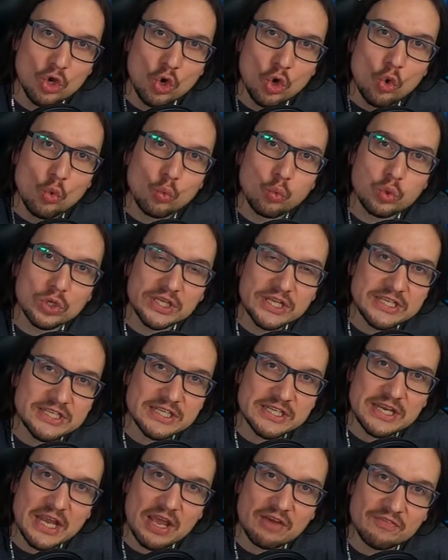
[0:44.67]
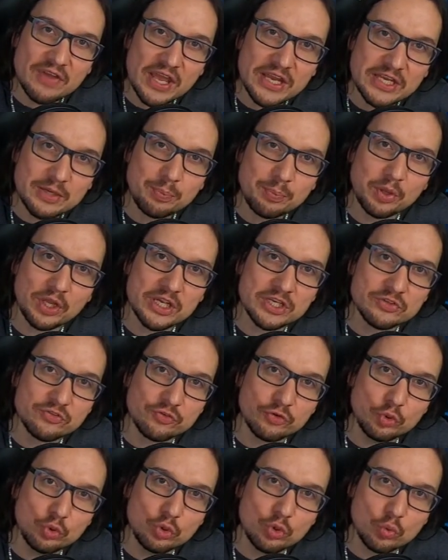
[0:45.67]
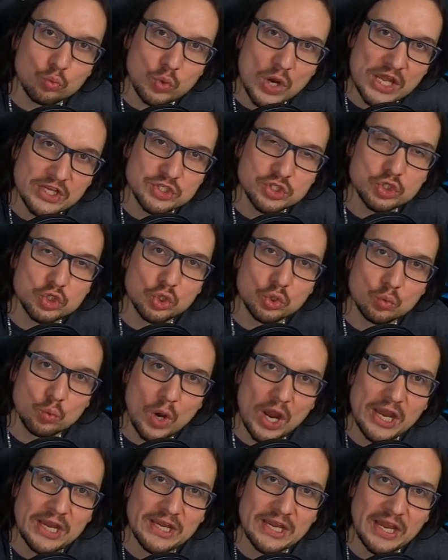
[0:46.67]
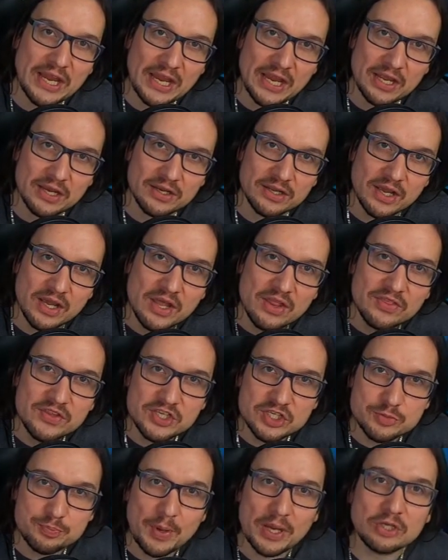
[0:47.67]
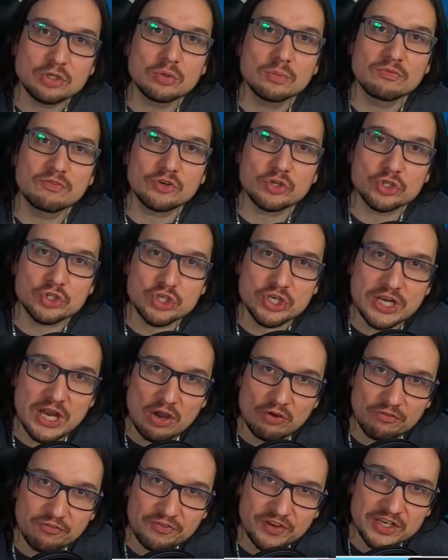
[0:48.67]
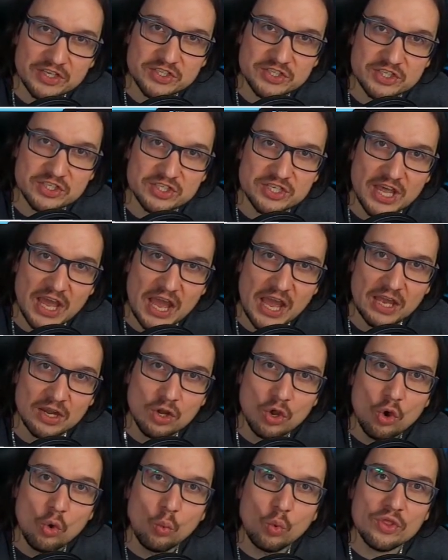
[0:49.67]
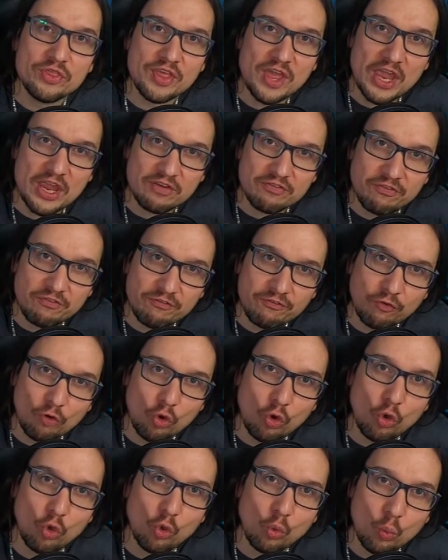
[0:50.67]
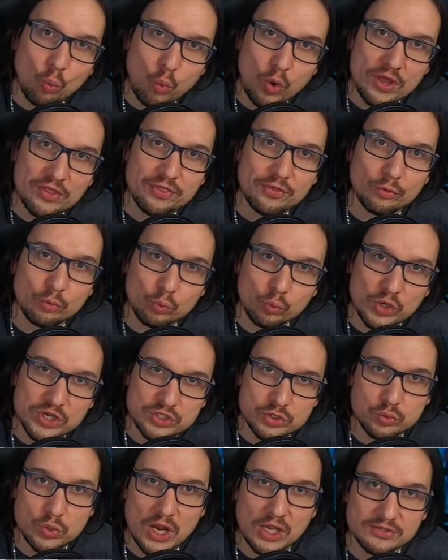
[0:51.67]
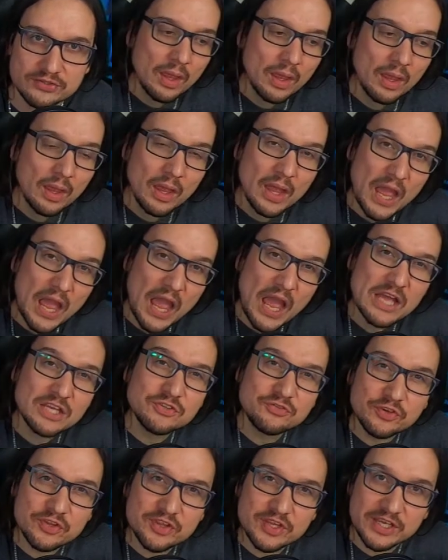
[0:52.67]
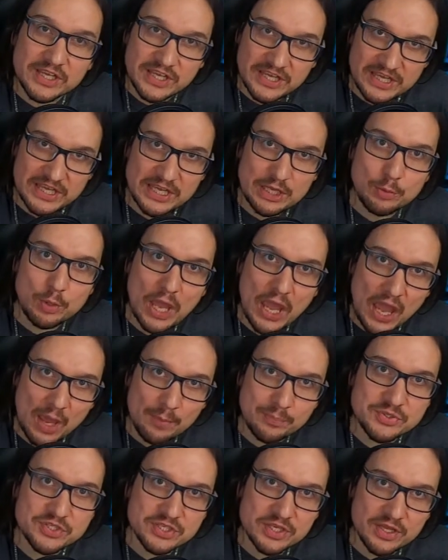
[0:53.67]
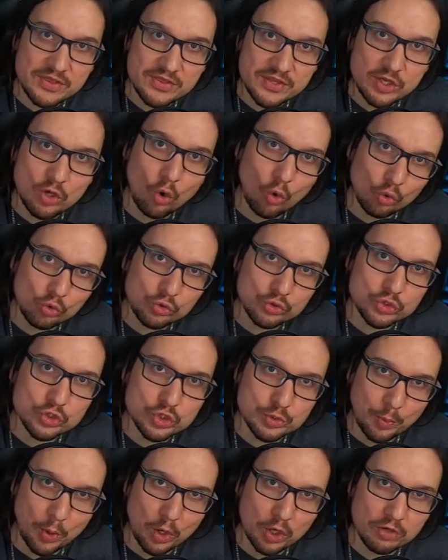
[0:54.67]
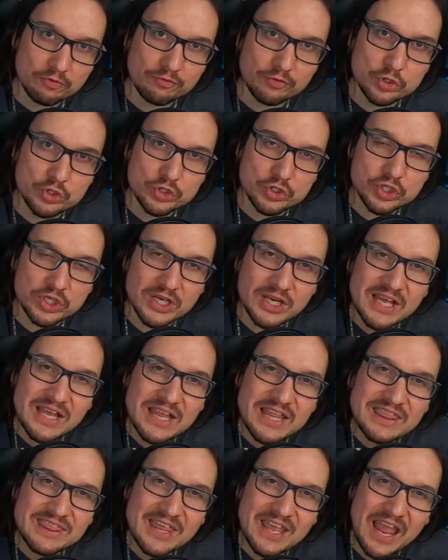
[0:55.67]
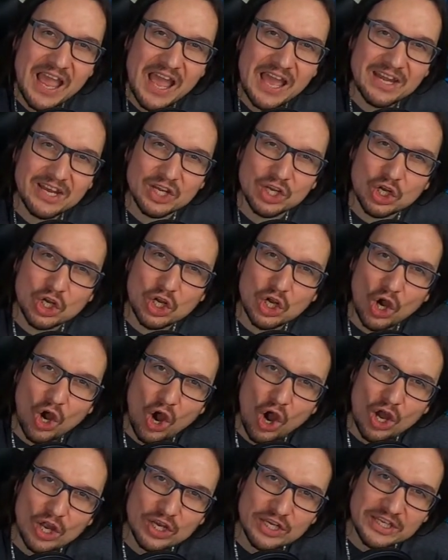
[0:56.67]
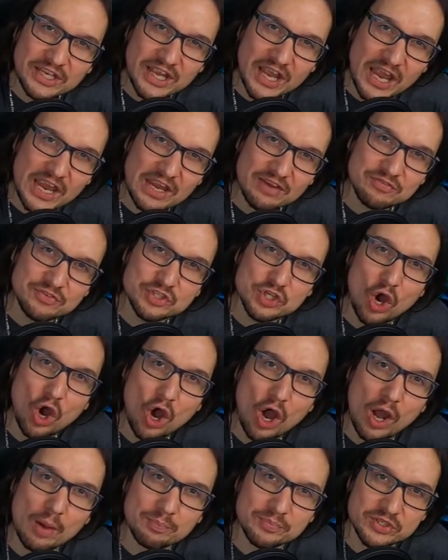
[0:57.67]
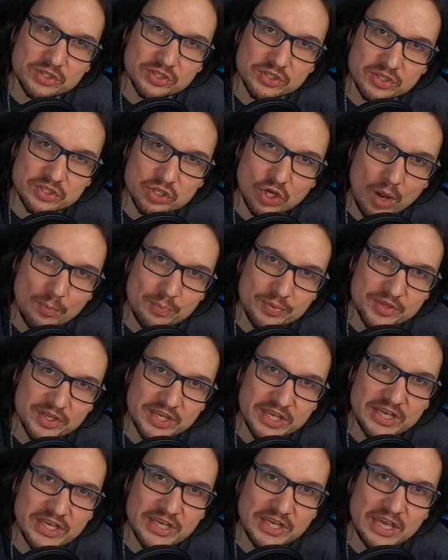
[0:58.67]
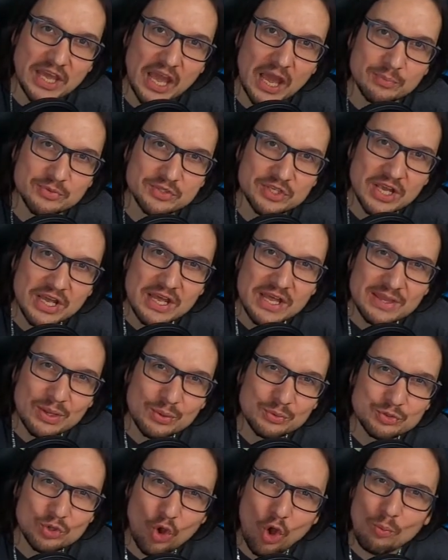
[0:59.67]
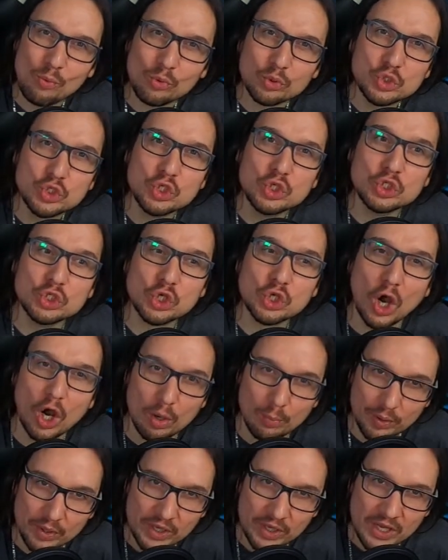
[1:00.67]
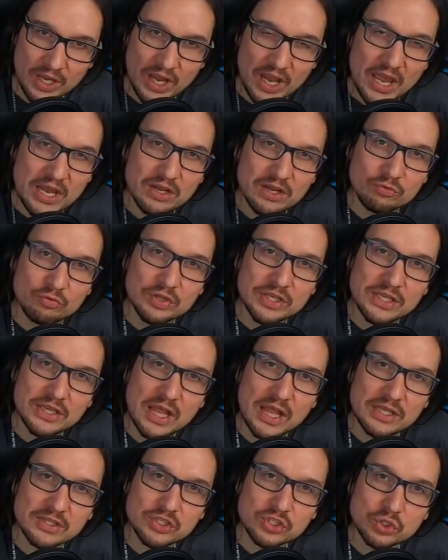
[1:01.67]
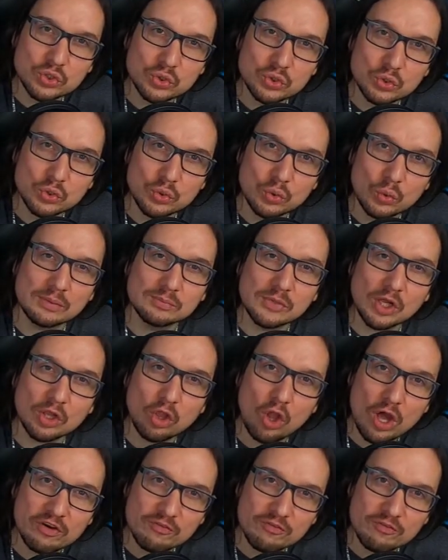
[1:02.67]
really didn't have any place for you to rest your right hand. The Spectrum version now fixes that with a full width wrist rest. As for the keycaps in the older Spark version, they had a concave top to the top of the keycaps that was almost sharp, and it really led to a lot of